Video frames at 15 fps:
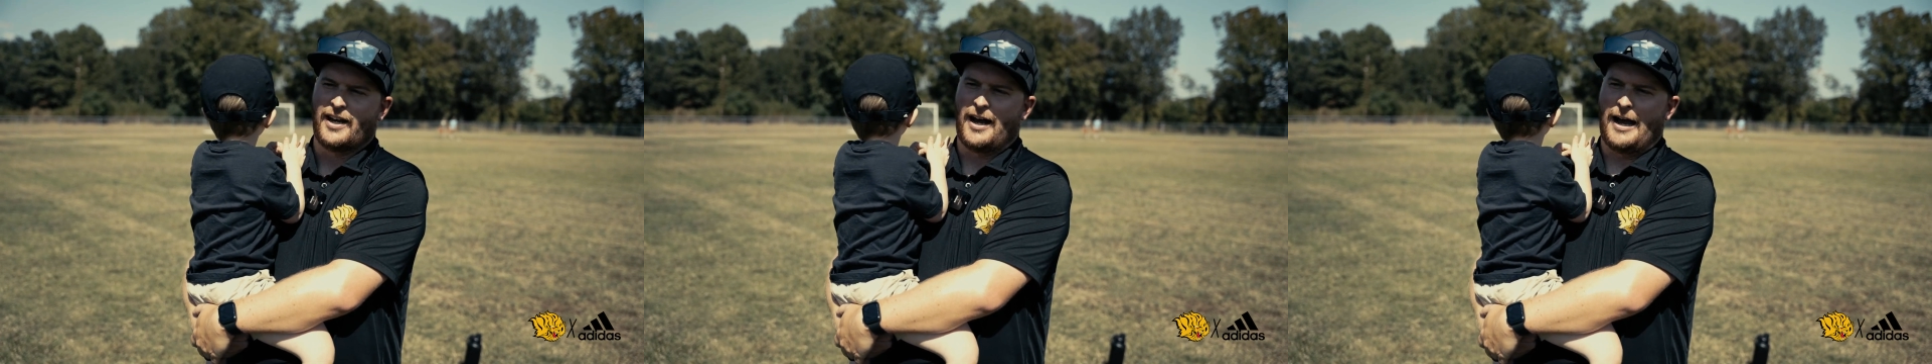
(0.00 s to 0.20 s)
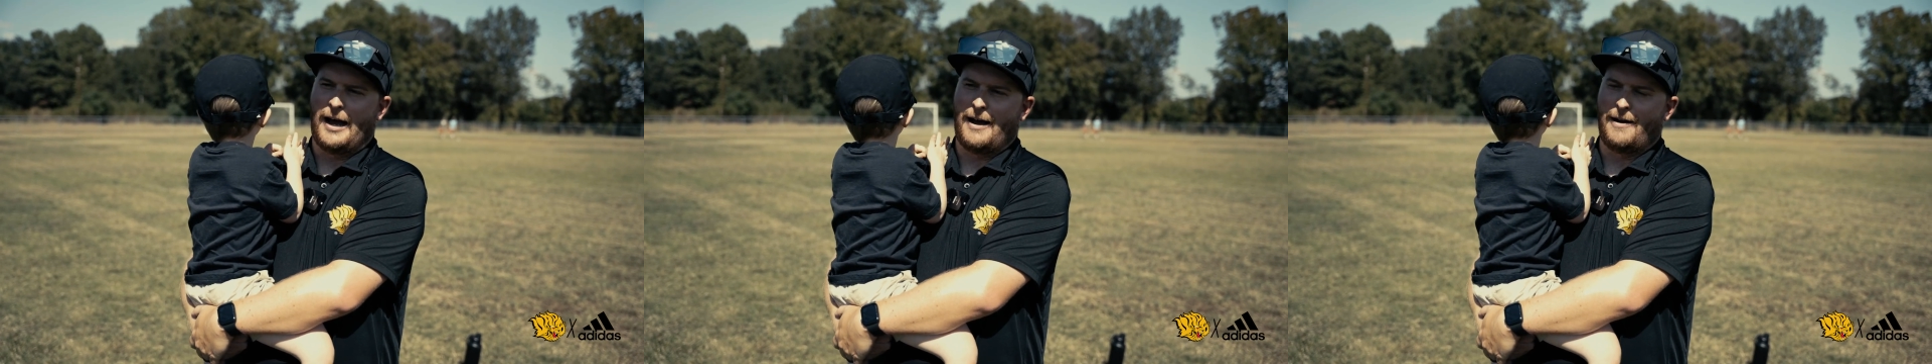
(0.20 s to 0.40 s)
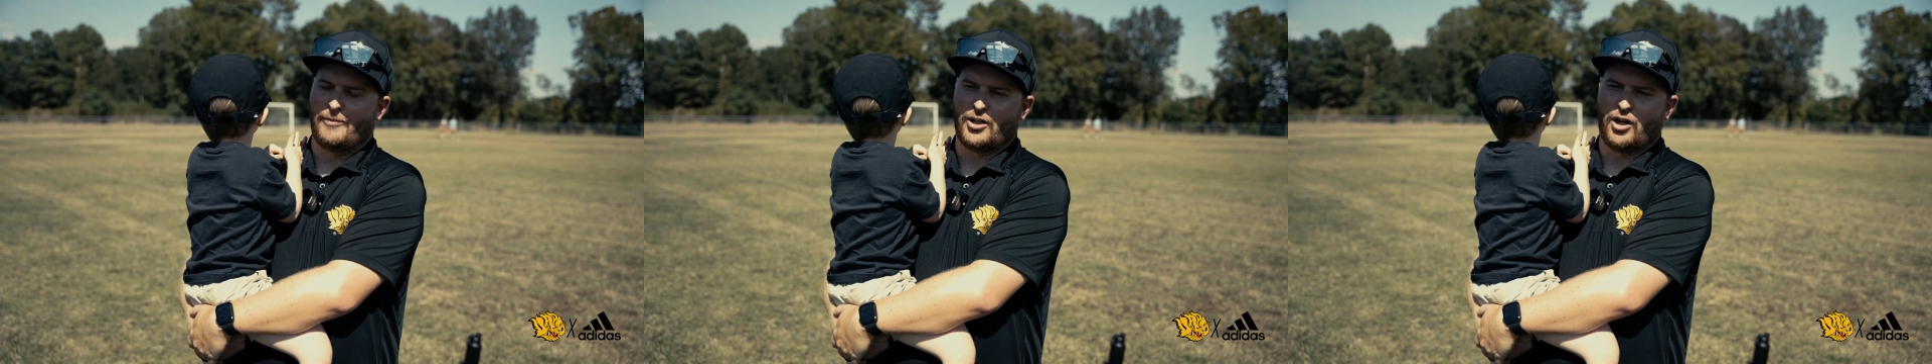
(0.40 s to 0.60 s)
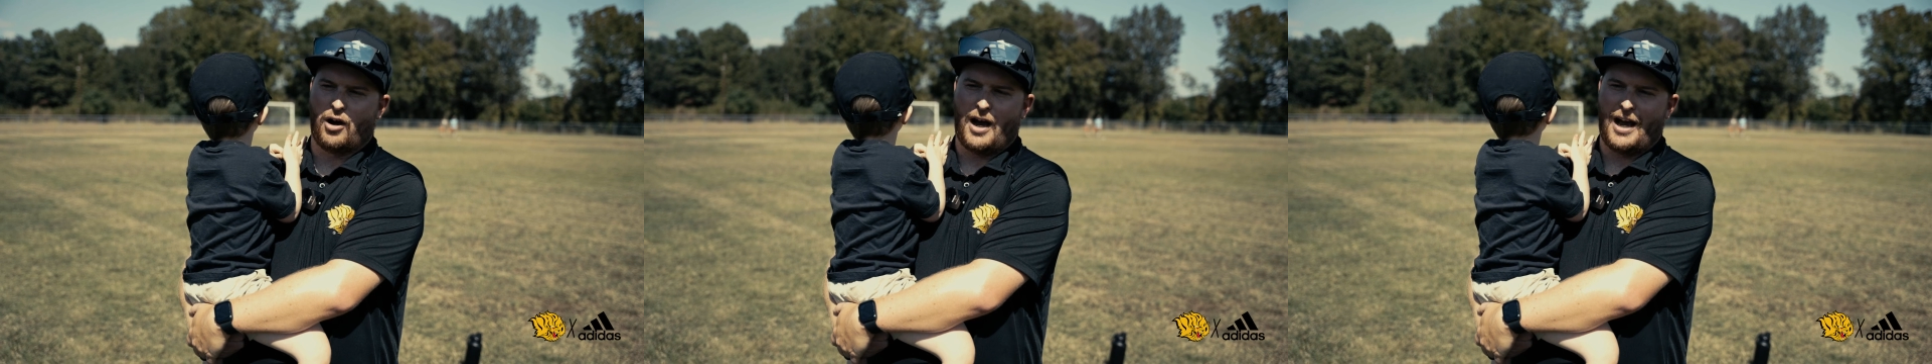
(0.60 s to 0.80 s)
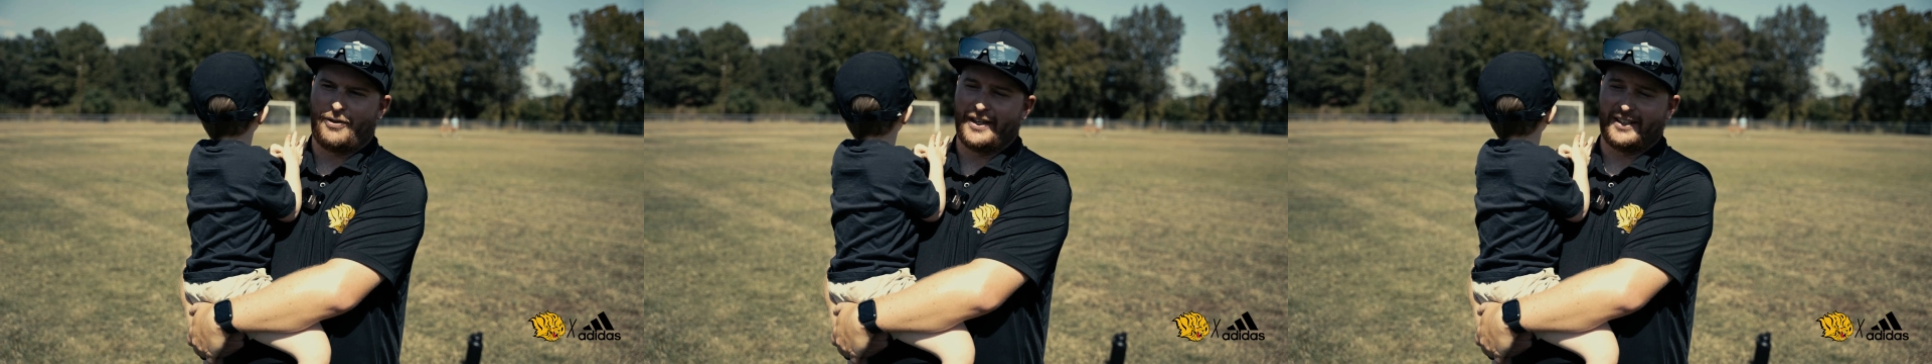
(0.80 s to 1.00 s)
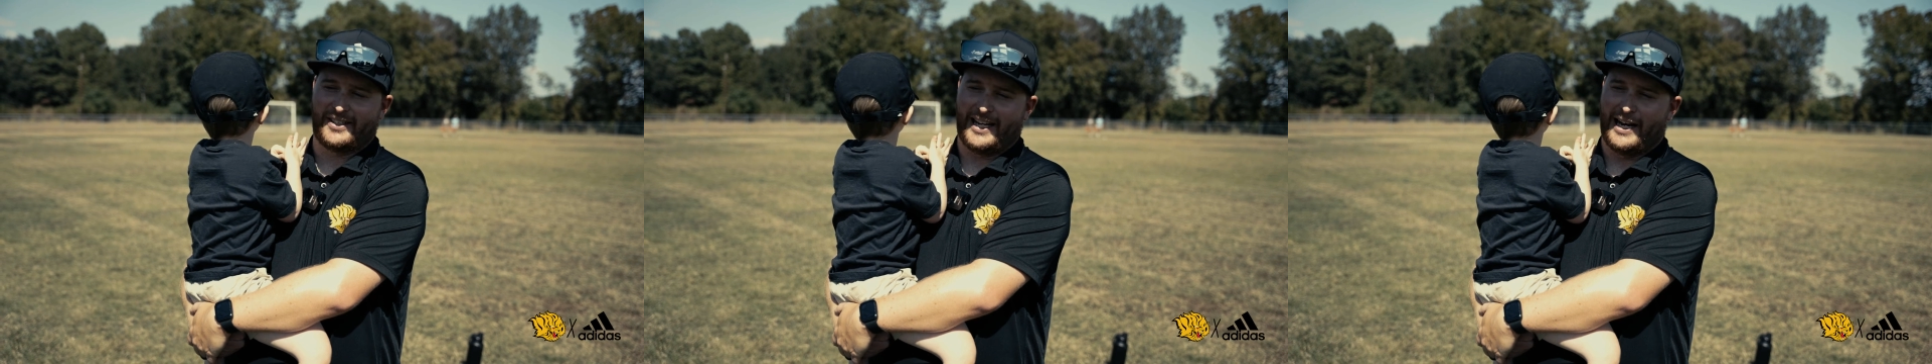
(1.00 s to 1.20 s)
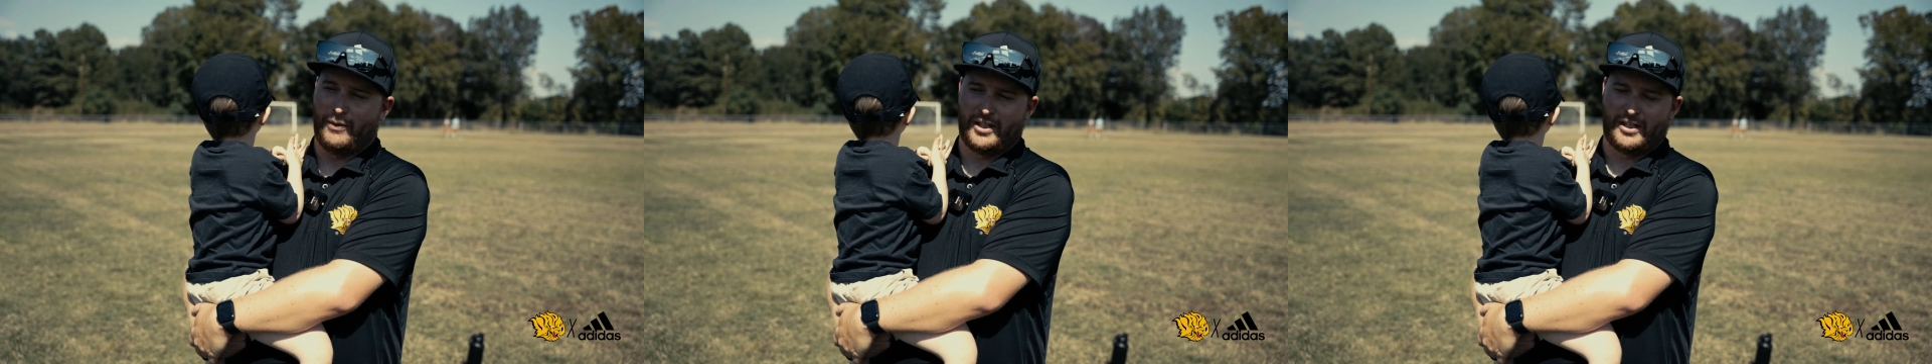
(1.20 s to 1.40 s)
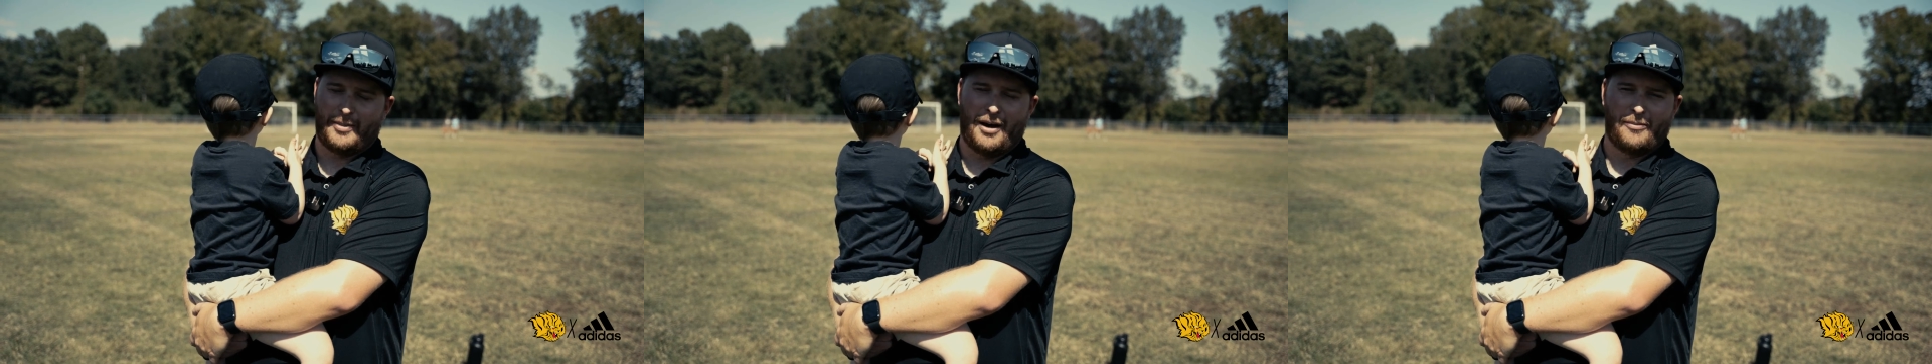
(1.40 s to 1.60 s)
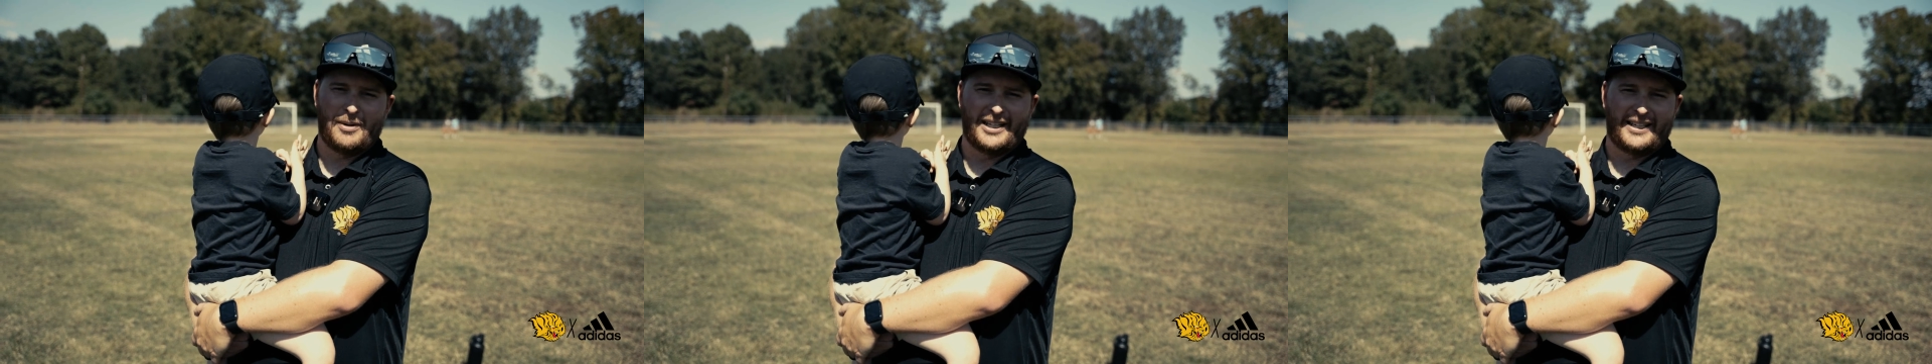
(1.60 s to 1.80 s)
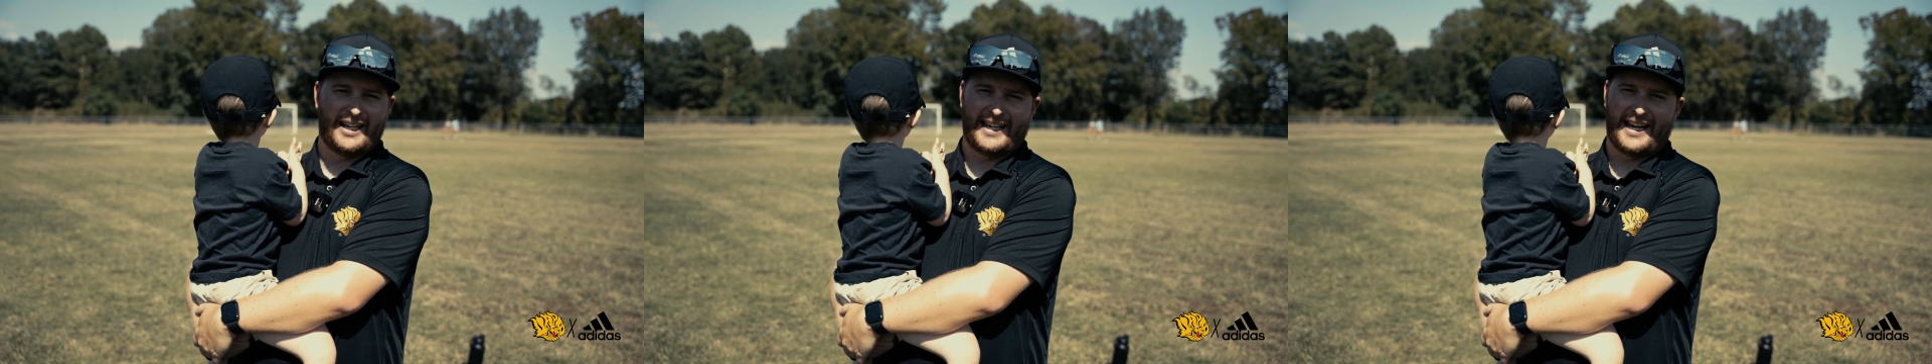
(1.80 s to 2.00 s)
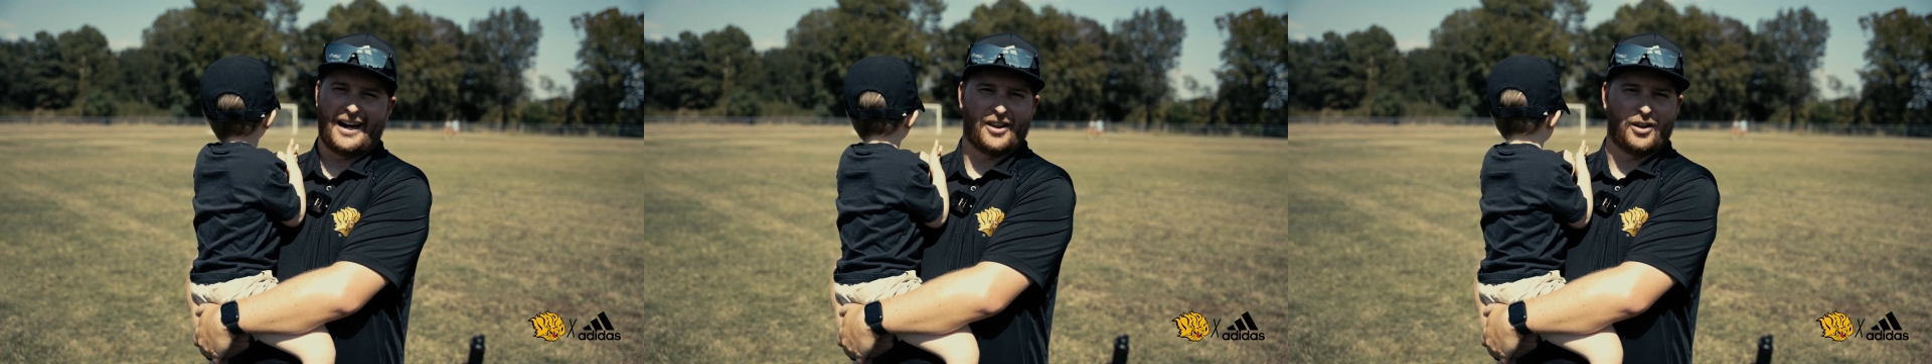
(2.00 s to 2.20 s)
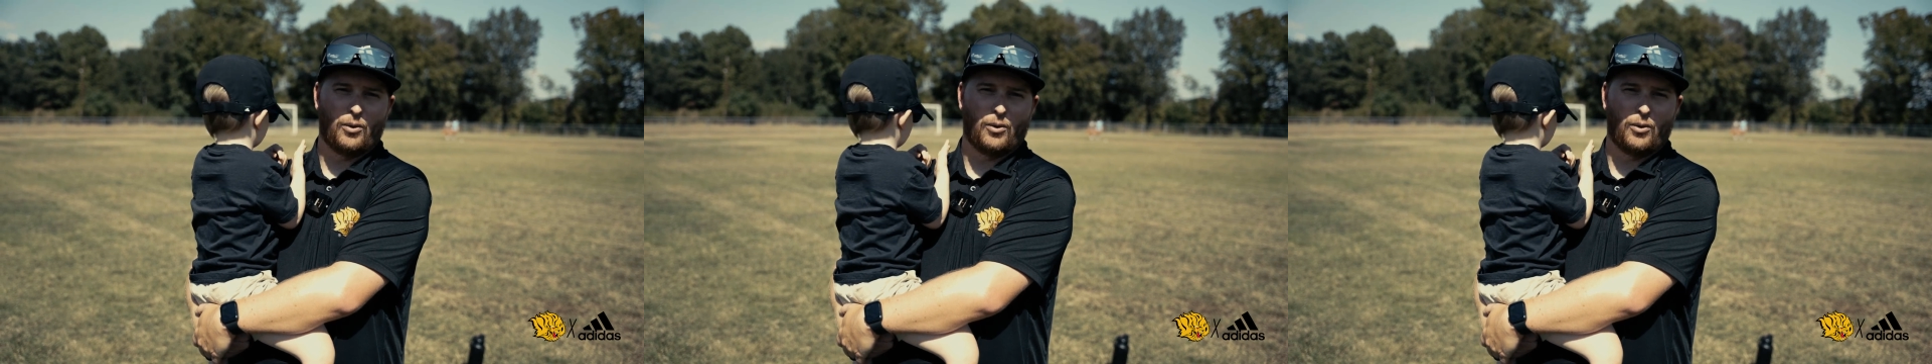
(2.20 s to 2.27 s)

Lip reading: You know, I think today was about me getting out